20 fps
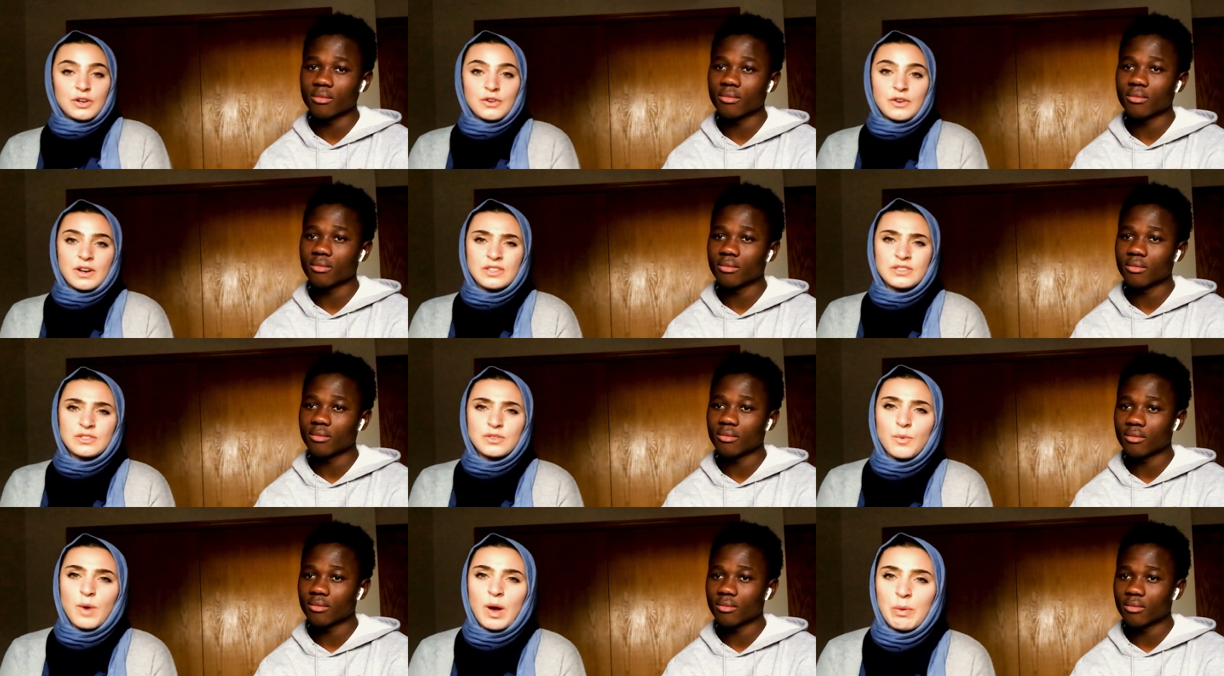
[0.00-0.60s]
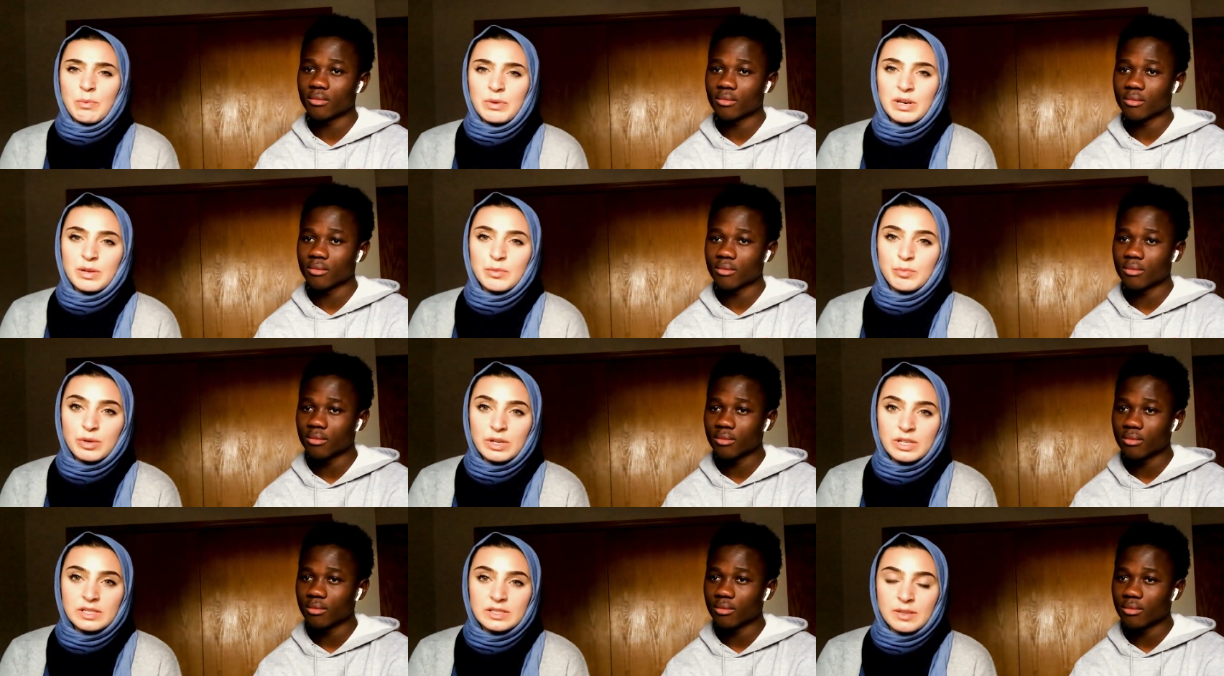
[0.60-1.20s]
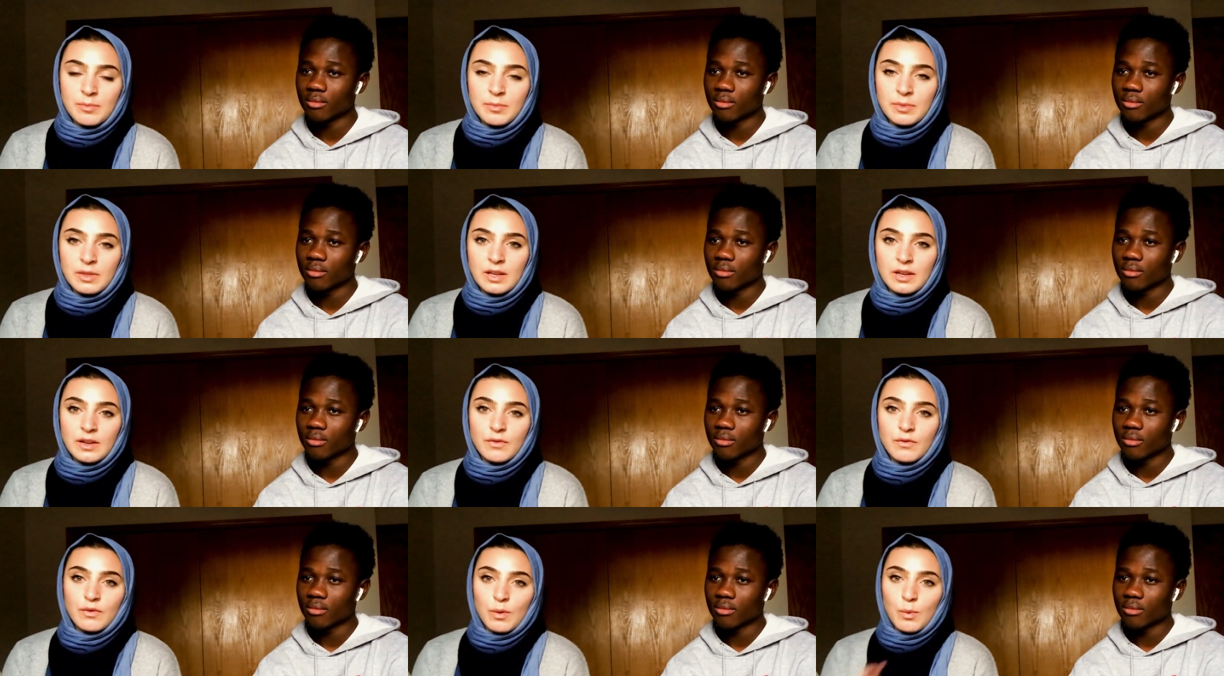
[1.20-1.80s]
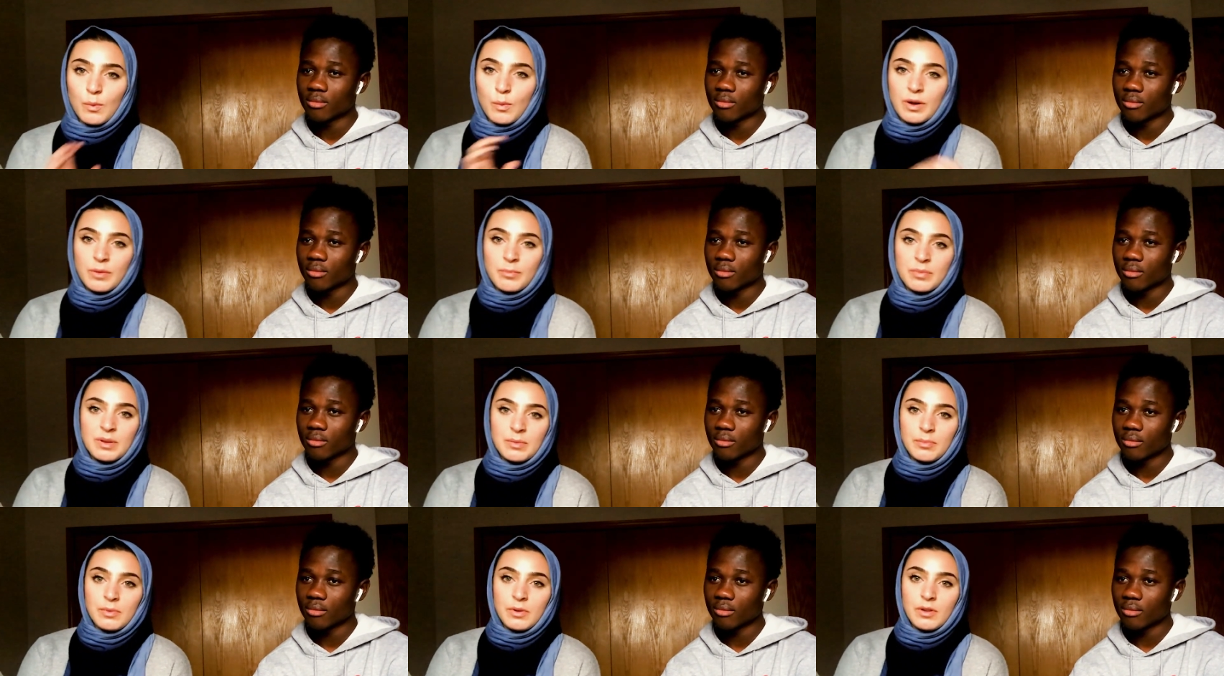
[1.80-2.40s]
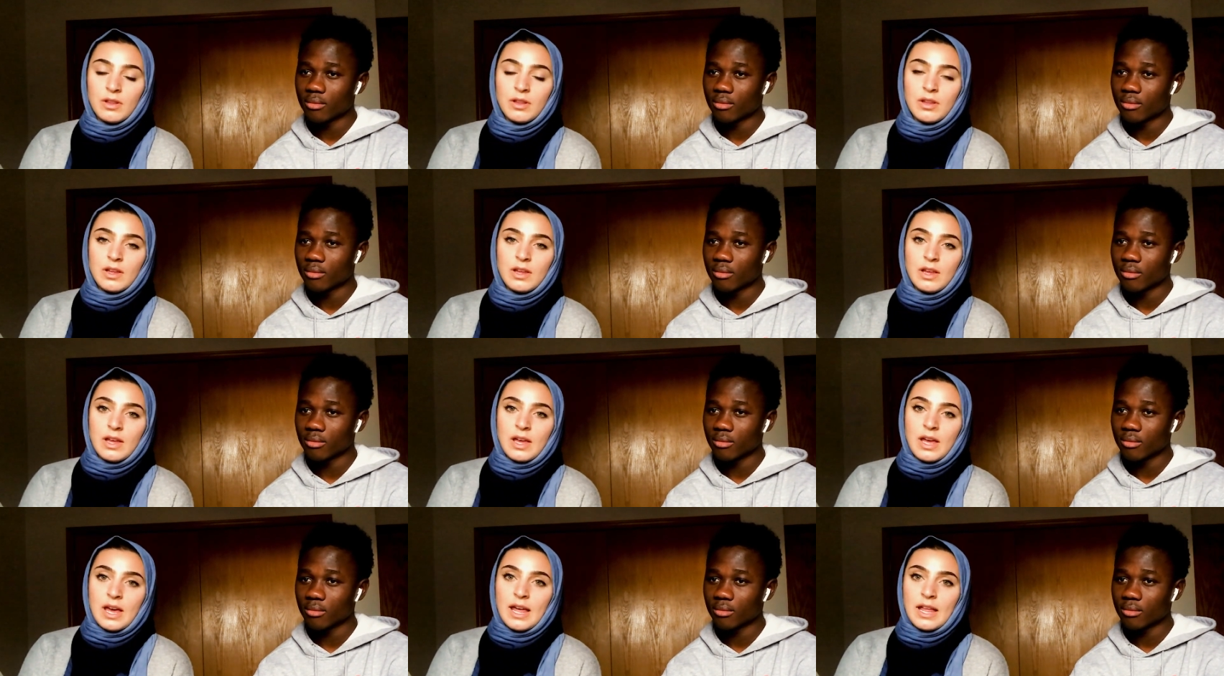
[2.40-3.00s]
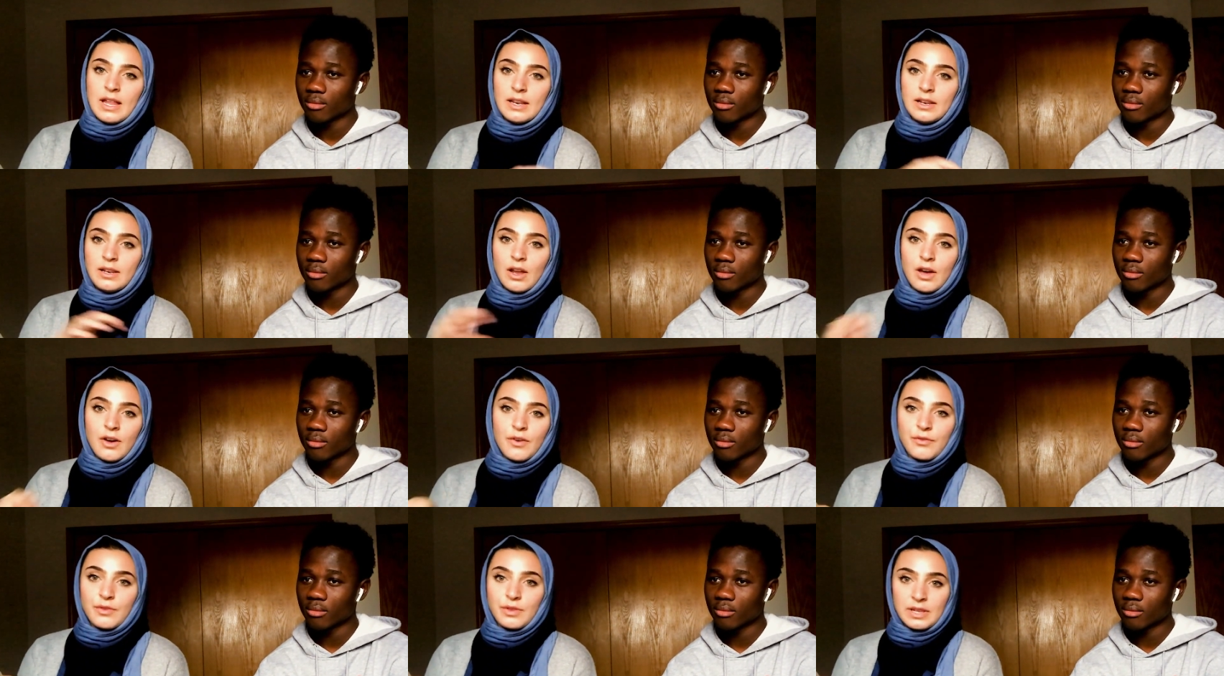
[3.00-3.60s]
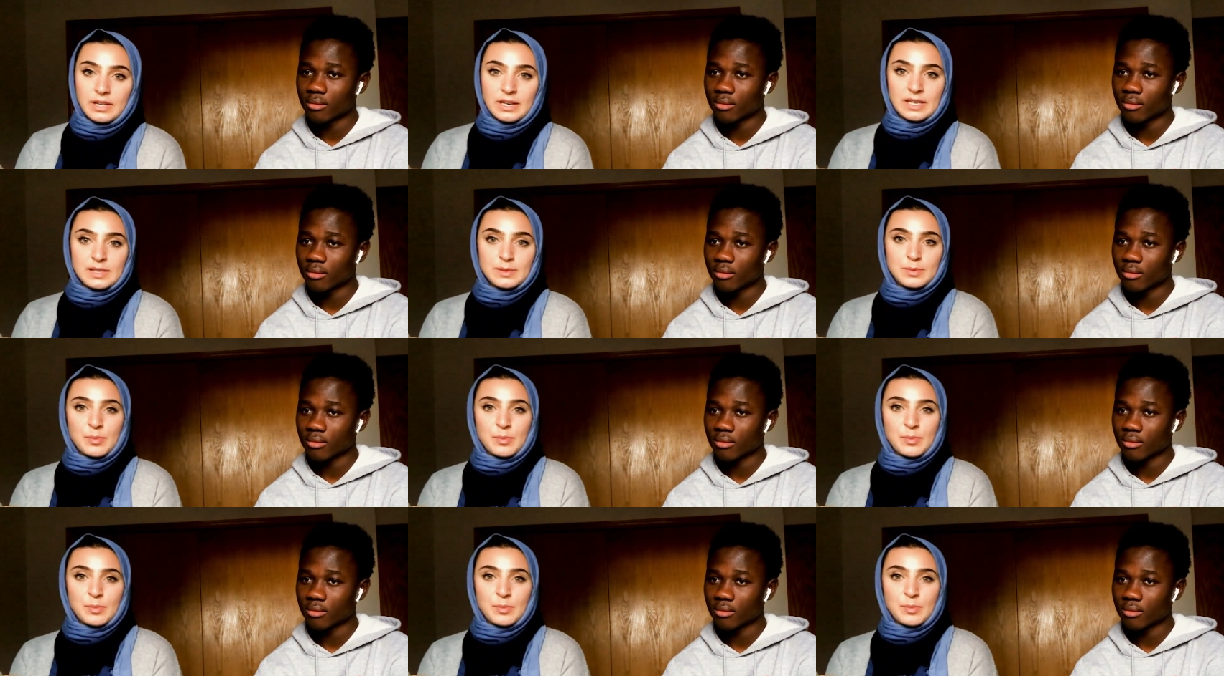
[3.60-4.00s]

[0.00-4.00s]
Speaker 1: Correct? So why would he bring something for one people and not for the next